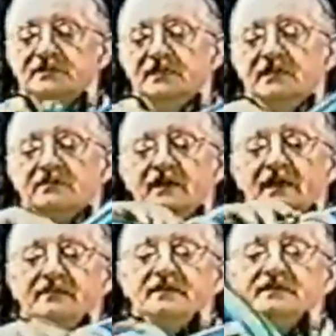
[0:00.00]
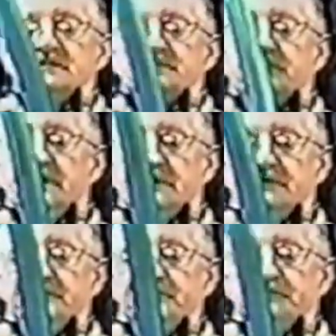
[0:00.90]
and wind it back and forth.
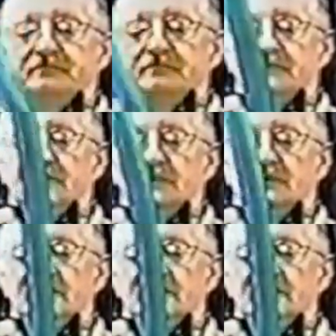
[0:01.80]
You'll want